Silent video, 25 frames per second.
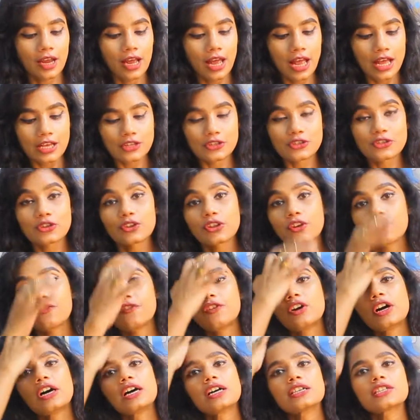So the
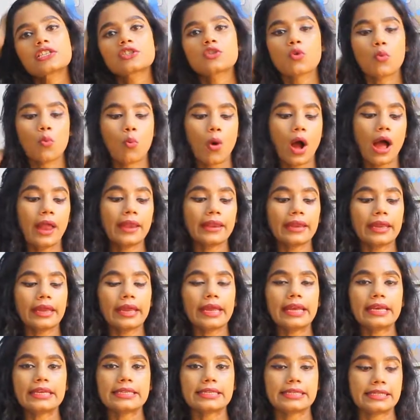first one
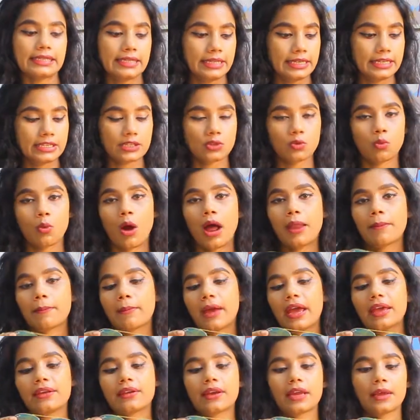is this one
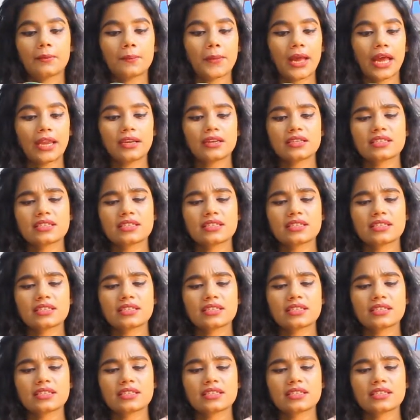by Ray-Ban.